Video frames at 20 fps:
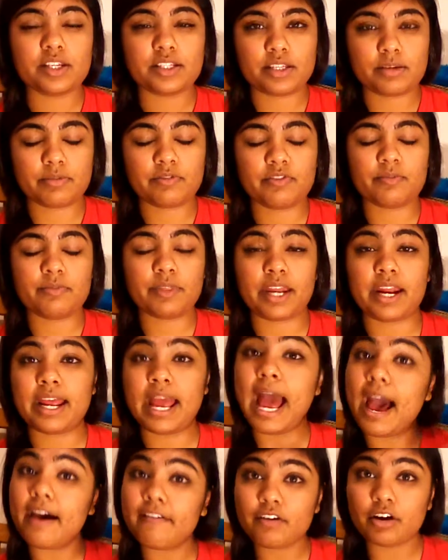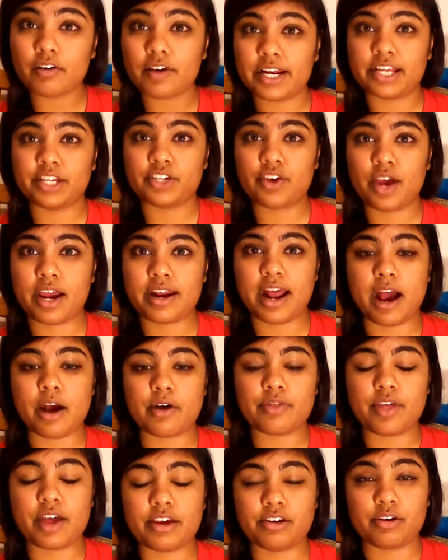Some of them that I have already tried
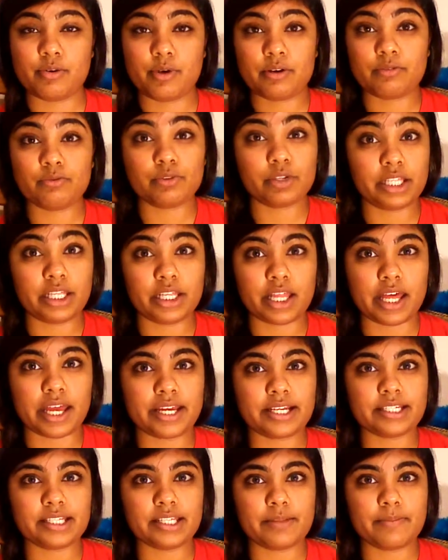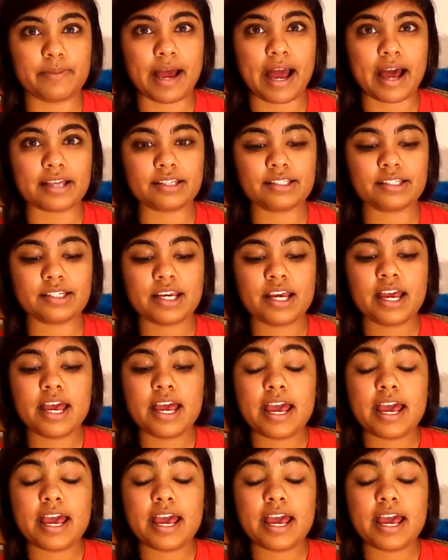out that I really liked in the past,